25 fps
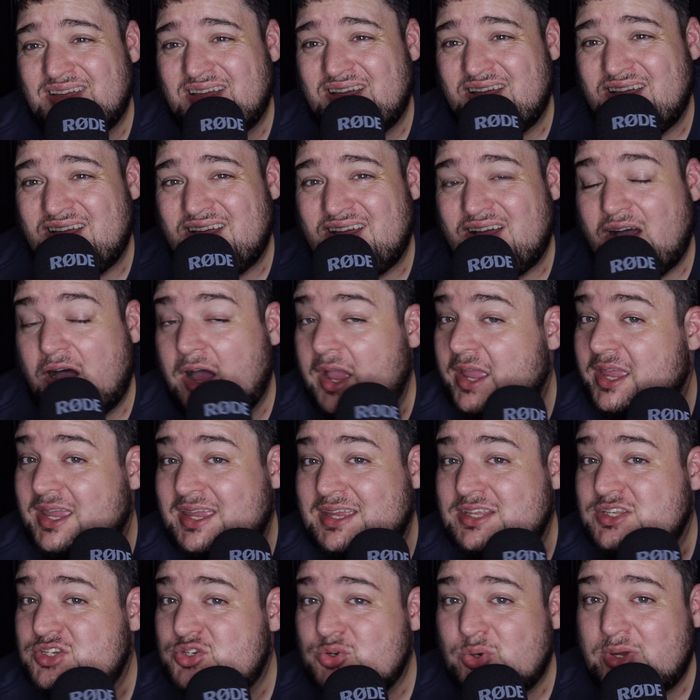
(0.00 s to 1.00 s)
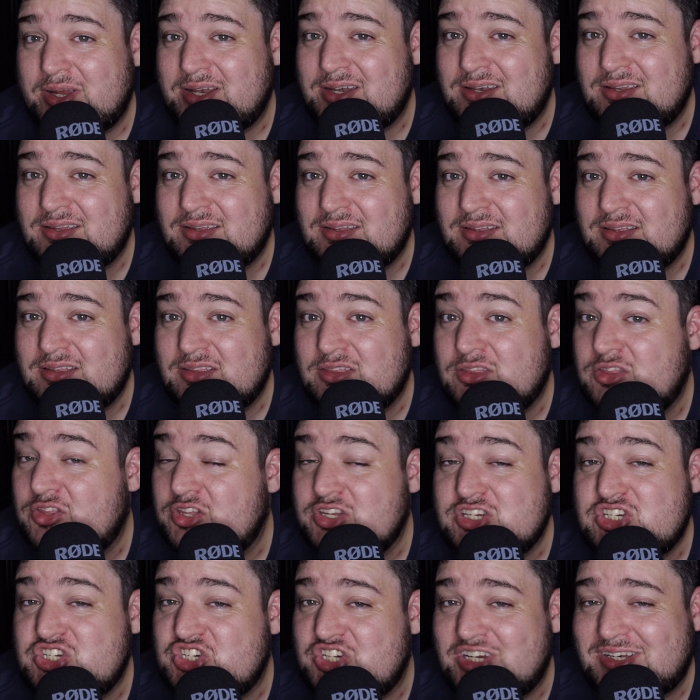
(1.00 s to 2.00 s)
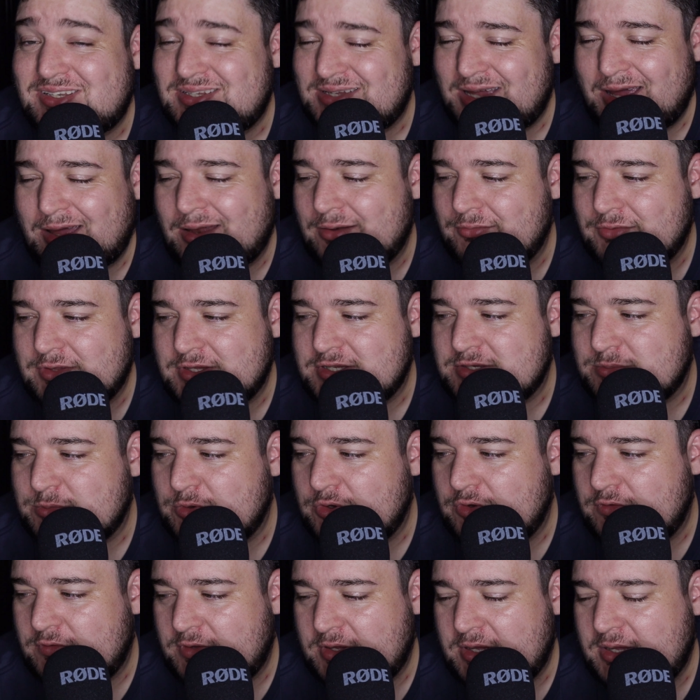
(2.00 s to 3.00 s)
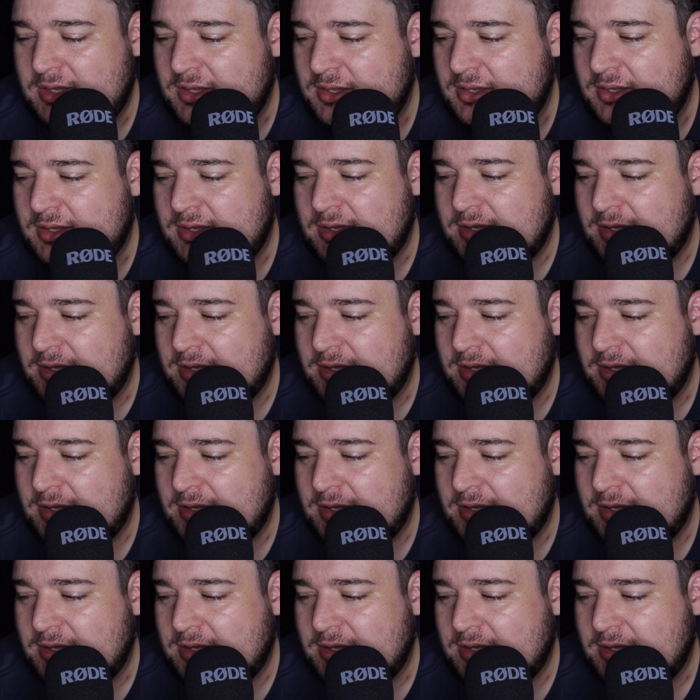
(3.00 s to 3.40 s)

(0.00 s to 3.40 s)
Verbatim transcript: uh, I enjoyed the shit out of this movie.